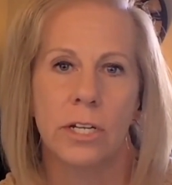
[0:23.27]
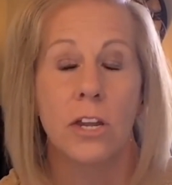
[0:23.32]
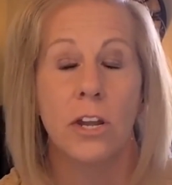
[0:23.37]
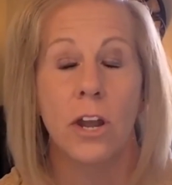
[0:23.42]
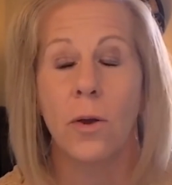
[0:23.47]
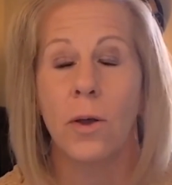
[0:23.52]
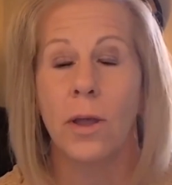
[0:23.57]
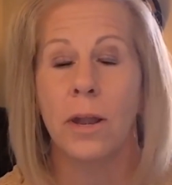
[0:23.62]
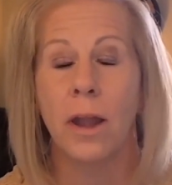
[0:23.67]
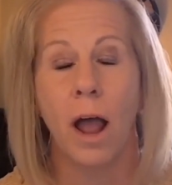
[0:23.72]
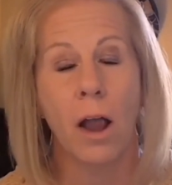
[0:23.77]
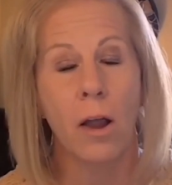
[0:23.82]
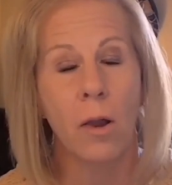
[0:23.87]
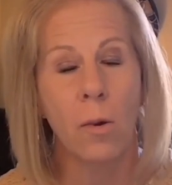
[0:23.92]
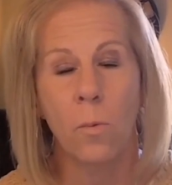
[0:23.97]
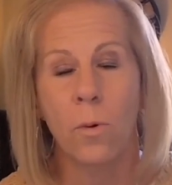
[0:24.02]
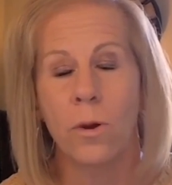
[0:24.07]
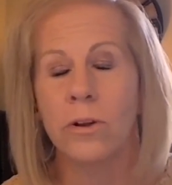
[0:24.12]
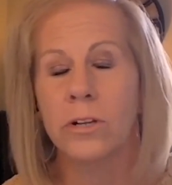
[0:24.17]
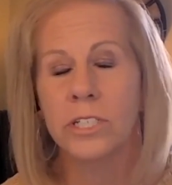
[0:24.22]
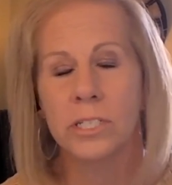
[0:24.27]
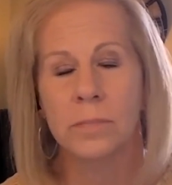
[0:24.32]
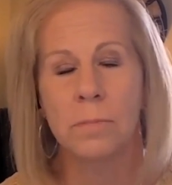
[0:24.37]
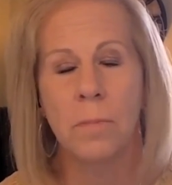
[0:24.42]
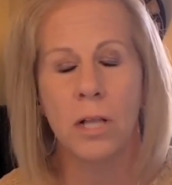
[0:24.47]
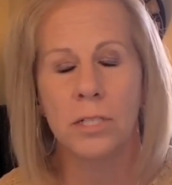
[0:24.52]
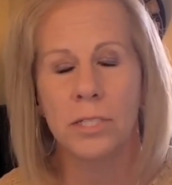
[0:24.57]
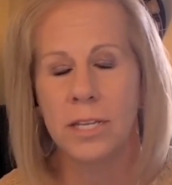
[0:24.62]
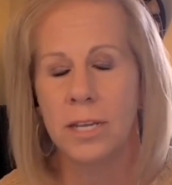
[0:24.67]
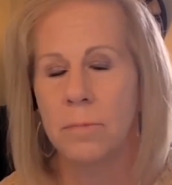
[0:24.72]
You know, we're a
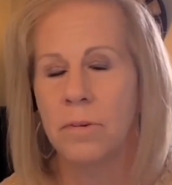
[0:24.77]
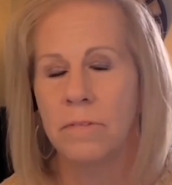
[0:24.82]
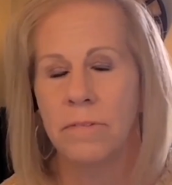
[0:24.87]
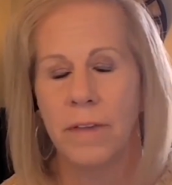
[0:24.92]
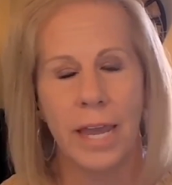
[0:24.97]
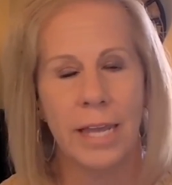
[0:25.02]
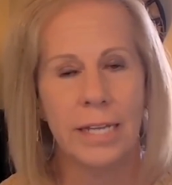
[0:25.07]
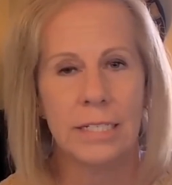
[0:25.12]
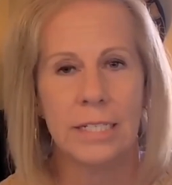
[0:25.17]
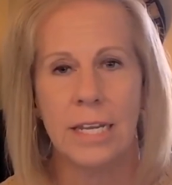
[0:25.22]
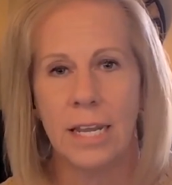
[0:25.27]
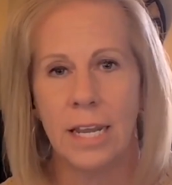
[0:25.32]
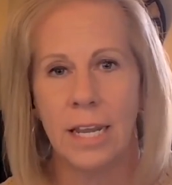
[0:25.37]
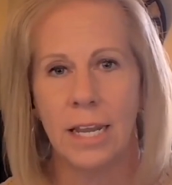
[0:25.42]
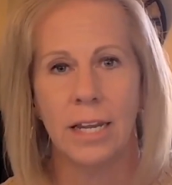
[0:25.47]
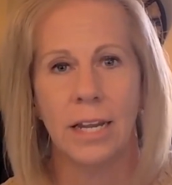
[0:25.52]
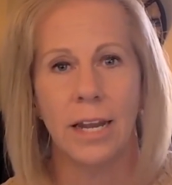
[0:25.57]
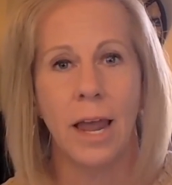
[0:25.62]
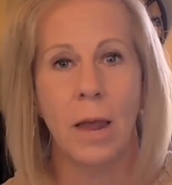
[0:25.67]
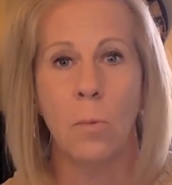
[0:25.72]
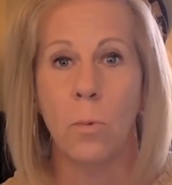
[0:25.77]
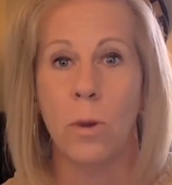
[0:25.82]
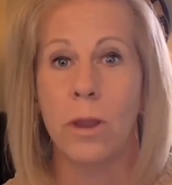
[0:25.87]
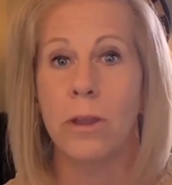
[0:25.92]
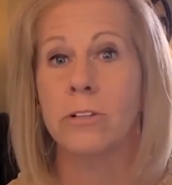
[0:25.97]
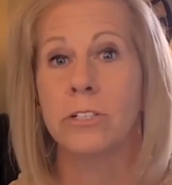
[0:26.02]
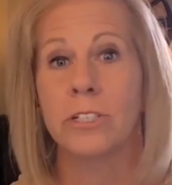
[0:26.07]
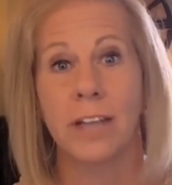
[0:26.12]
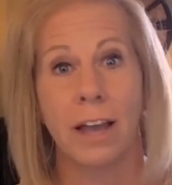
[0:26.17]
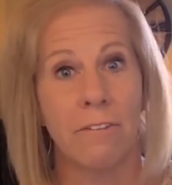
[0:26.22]
small team of 18, and we
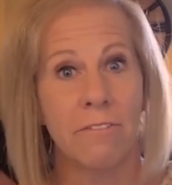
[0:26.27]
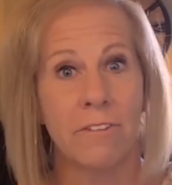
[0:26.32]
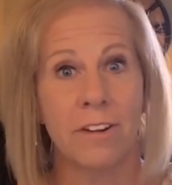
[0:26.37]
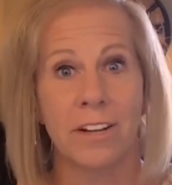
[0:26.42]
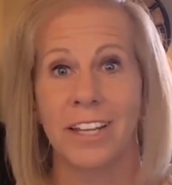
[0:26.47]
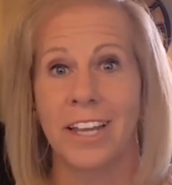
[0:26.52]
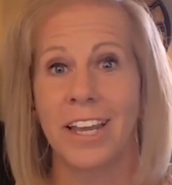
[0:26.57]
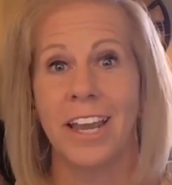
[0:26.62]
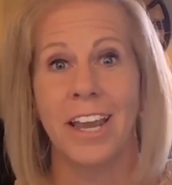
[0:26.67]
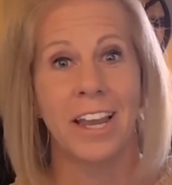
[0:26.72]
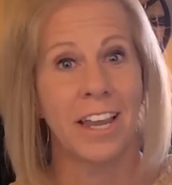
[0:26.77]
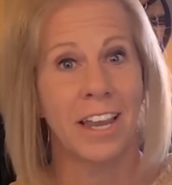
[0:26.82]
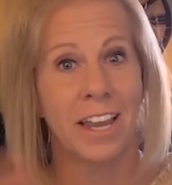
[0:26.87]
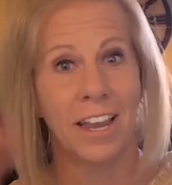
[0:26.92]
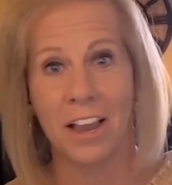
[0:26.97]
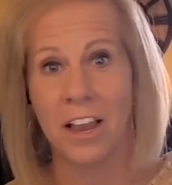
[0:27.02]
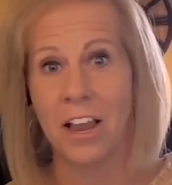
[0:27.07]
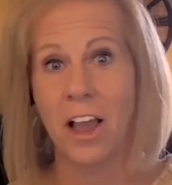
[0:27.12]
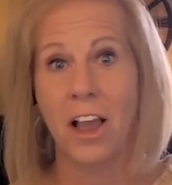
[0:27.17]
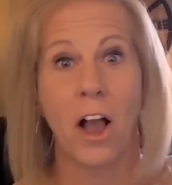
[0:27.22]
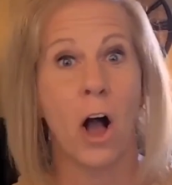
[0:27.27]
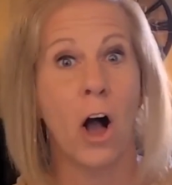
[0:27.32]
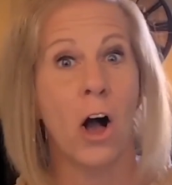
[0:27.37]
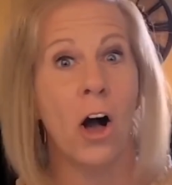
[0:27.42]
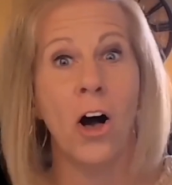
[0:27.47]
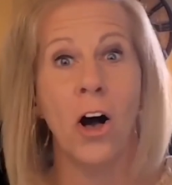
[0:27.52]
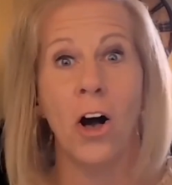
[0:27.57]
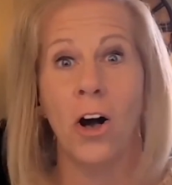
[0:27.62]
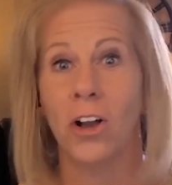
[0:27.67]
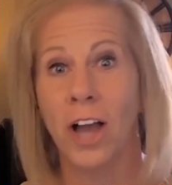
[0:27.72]
are definitely
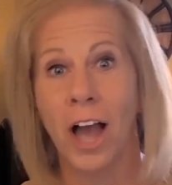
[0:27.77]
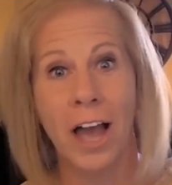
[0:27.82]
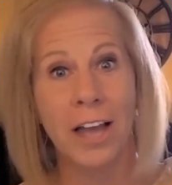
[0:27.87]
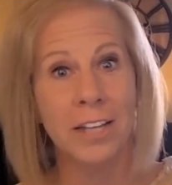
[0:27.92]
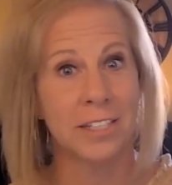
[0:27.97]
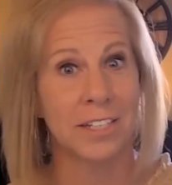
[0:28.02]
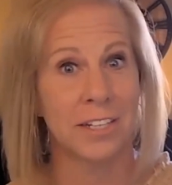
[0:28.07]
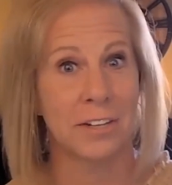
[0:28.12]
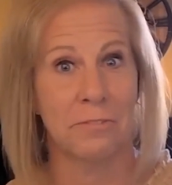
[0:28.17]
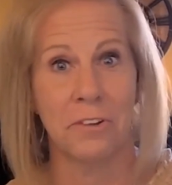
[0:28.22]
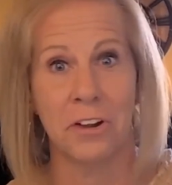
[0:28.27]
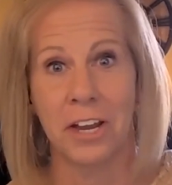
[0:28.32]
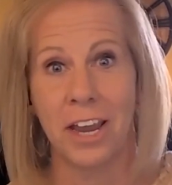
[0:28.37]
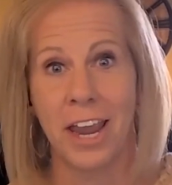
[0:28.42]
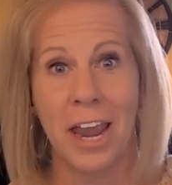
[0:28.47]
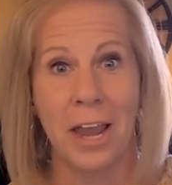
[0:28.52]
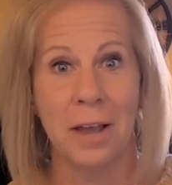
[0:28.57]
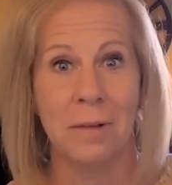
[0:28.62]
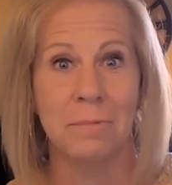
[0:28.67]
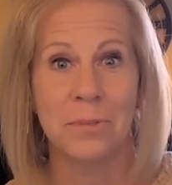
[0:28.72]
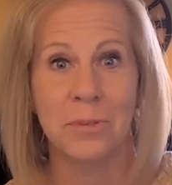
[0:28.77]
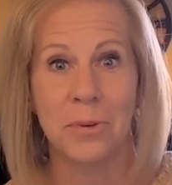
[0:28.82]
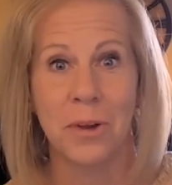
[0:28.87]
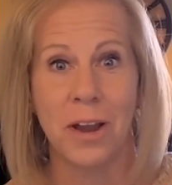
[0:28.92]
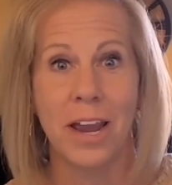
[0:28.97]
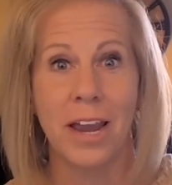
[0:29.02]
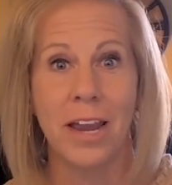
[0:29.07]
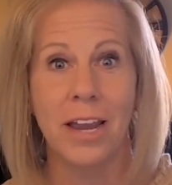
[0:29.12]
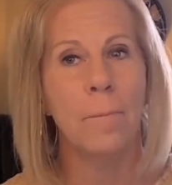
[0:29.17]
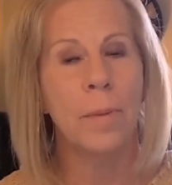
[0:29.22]
all kinds of different camps,
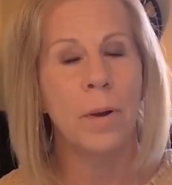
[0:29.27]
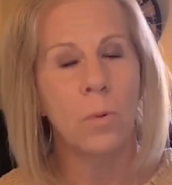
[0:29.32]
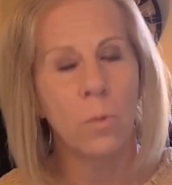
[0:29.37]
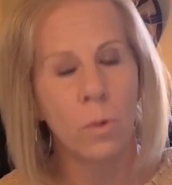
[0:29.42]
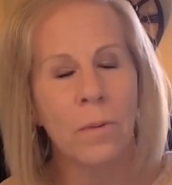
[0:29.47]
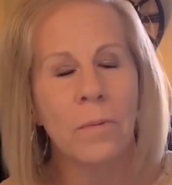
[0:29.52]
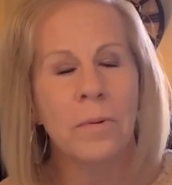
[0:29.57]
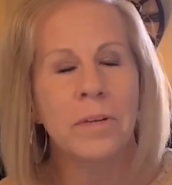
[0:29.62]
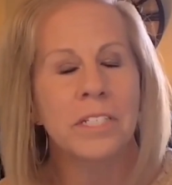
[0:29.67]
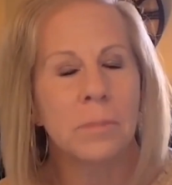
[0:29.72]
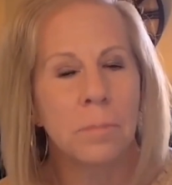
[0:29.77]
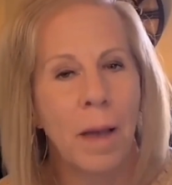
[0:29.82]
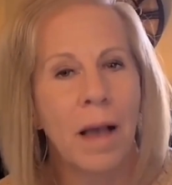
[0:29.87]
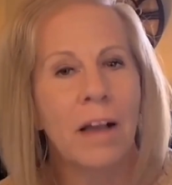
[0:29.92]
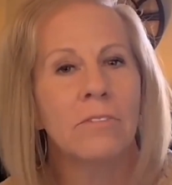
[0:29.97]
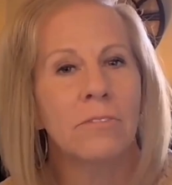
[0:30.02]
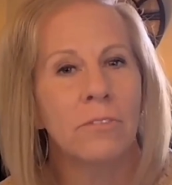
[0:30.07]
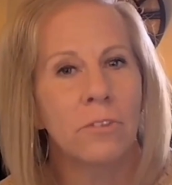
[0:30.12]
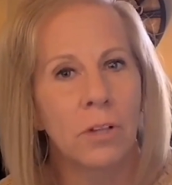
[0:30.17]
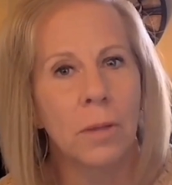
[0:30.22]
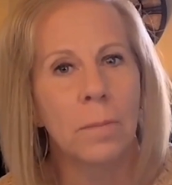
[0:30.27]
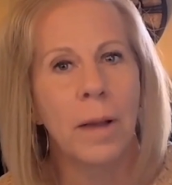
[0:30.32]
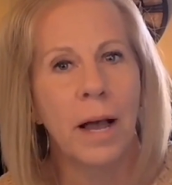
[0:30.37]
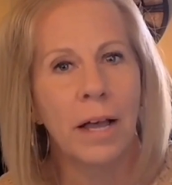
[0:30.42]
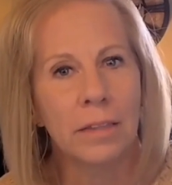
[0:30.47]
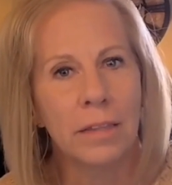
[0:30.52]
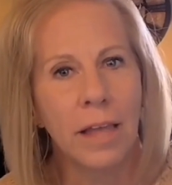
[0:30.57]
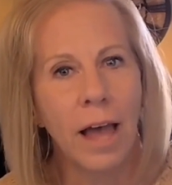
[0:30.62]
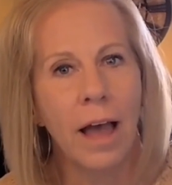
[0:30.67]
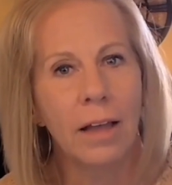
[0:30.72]
right? But we're respectful
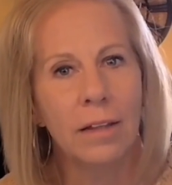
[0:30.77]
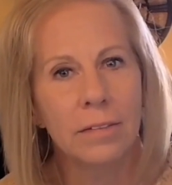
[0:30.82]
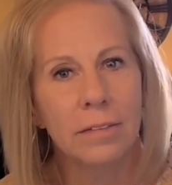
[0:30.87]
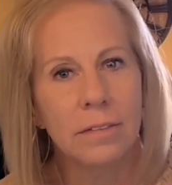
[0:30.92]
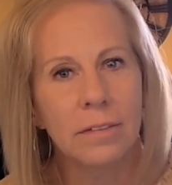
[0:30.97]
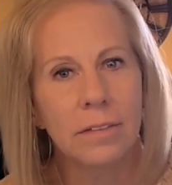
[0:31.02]
about that.